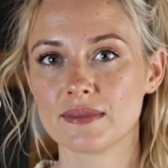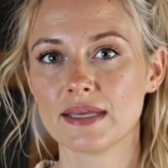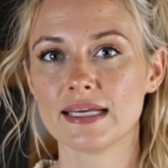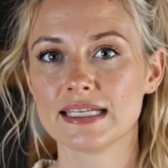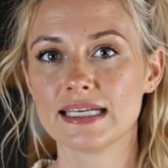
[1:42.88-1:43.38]

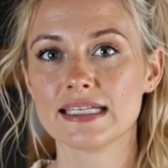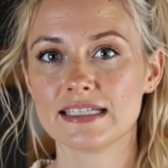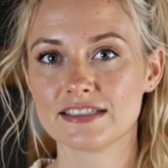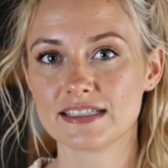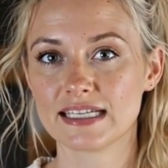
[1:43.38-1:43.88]

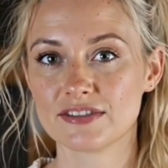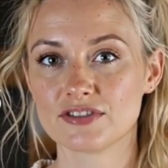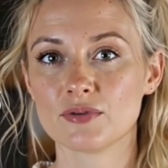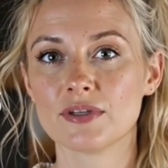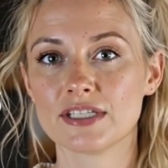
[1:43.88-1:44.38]
Achilles states
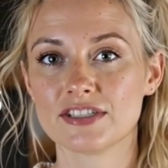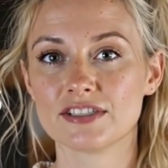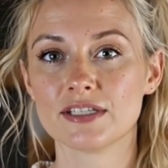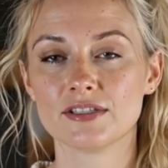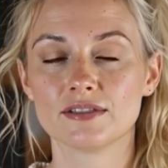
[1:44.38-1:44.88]
to
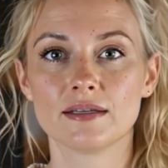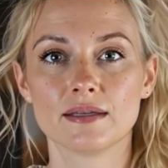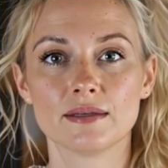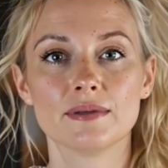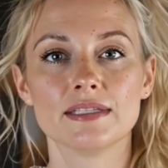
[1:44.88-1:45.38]
Odysseus,
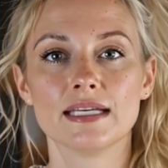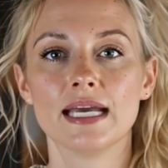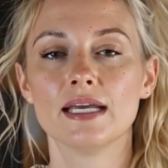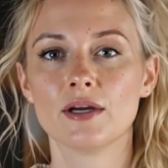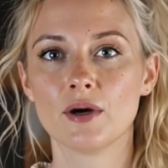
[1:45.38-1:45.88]

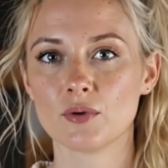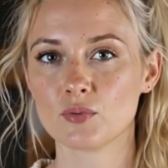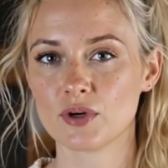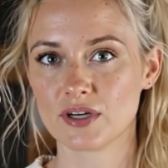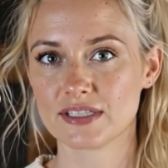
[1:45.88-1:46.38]
"Say not a
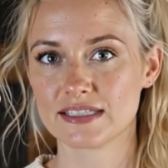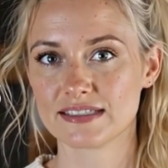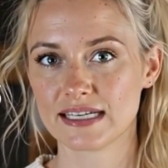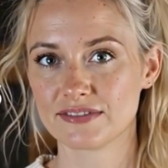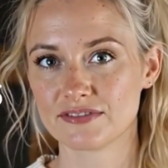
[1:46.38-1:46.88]
word in
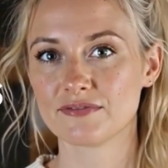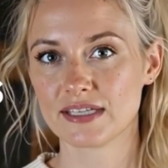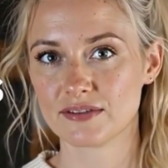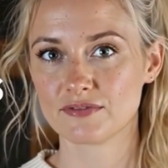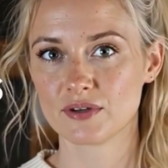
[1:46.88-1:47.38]
death's
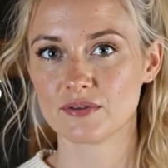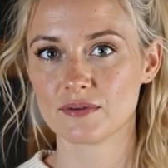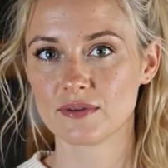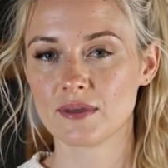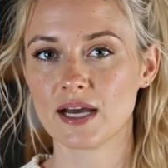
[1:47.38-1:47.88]
favor.
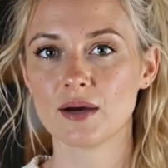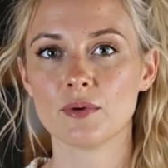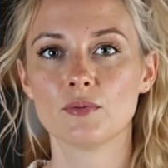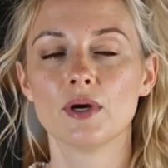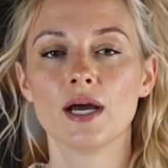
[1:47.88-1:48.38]
I
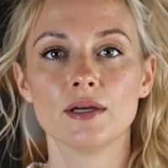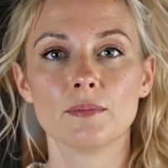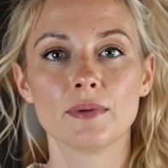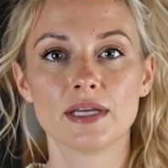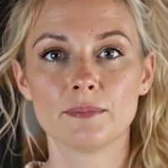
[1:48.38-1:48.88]
would rather
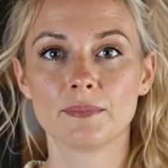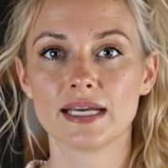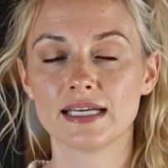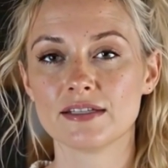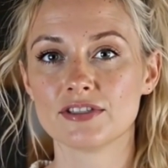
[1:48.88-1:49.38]
be a
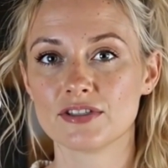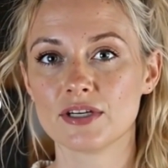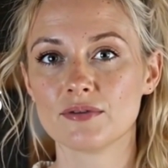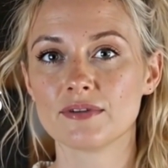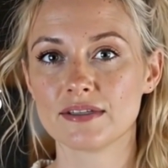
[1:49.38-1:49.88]
paid
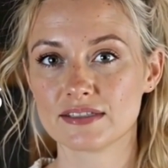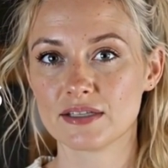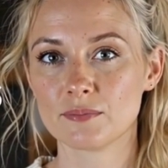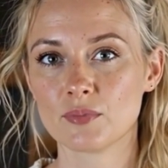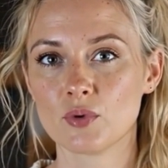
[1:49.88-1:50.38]
servant in
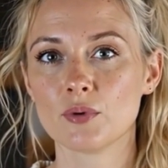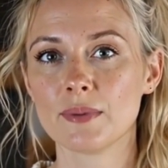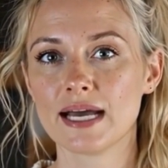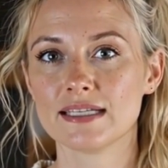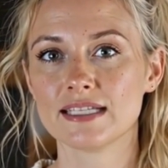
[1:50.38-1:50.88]
a poor
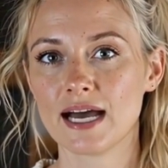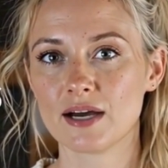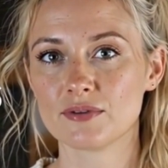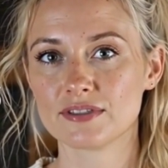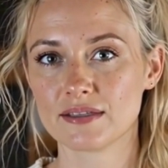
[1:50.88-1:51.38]
man's
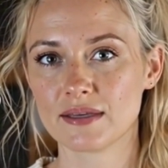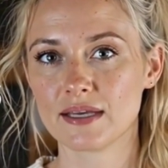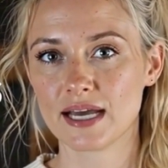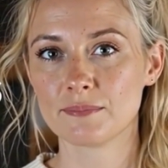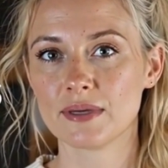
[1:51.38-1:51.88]
house
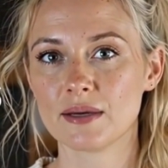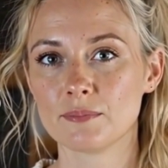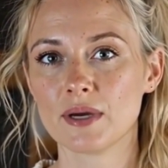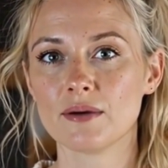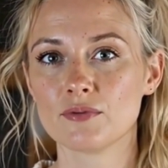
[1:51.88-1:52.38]
and be
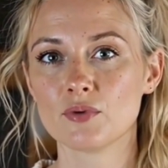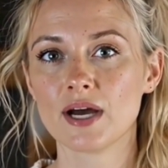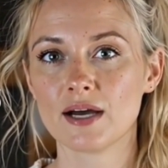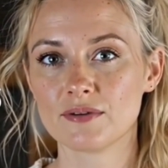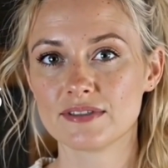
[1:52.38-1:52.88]
above
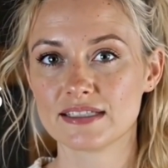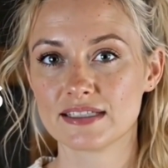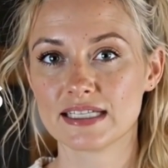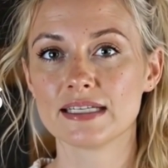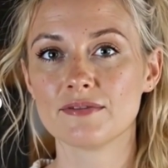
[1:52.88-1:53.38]
ground than
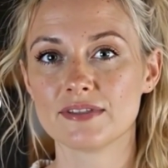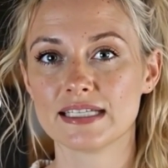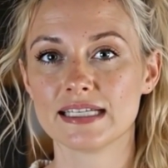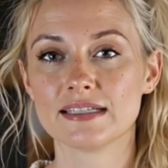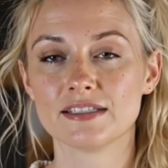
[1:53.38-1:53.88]
king of
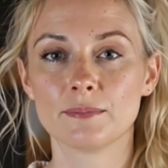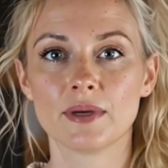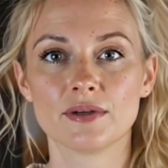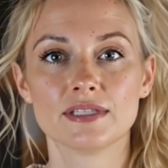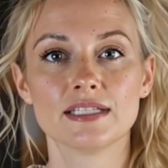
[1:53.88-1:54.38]
kings
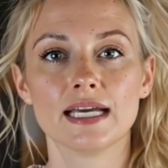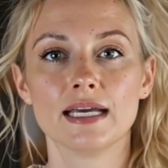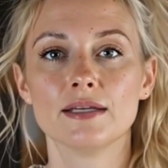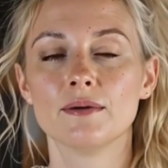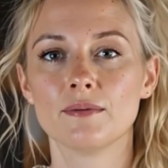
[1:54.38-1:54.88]
among the dead."